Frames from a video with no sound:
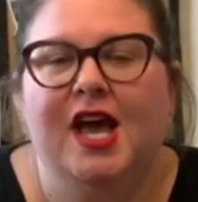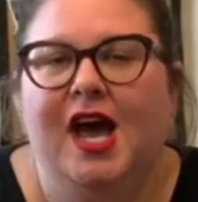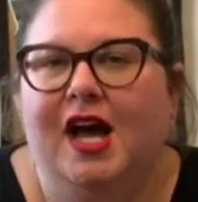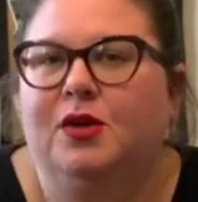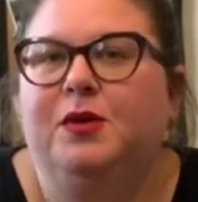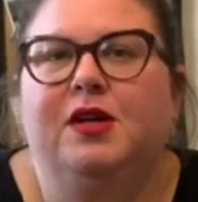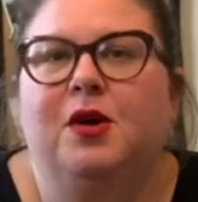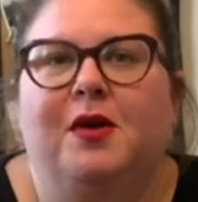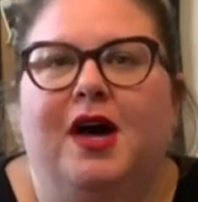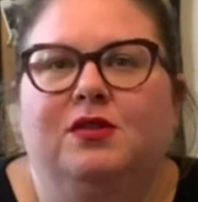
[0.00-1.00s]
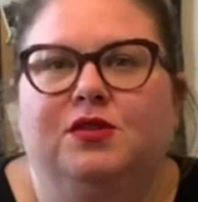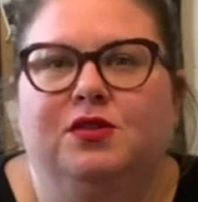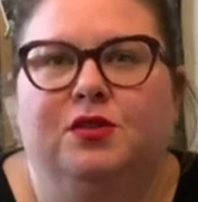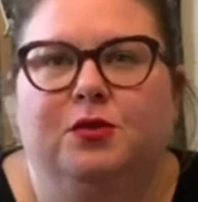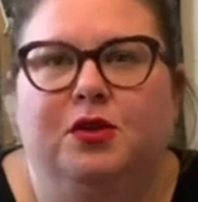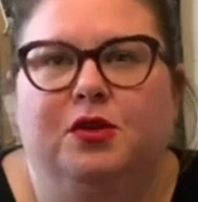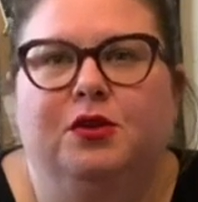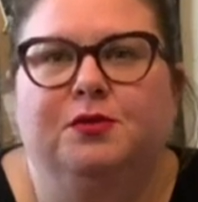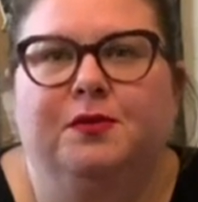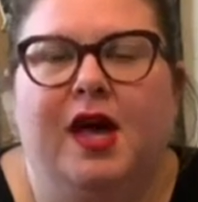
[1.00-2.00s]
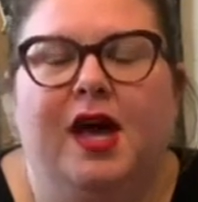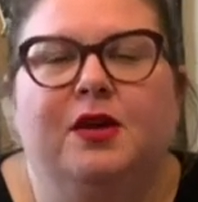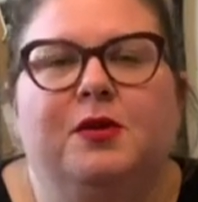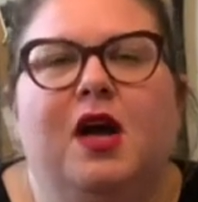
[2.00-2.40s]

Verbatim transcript: How do we go out into the world? How do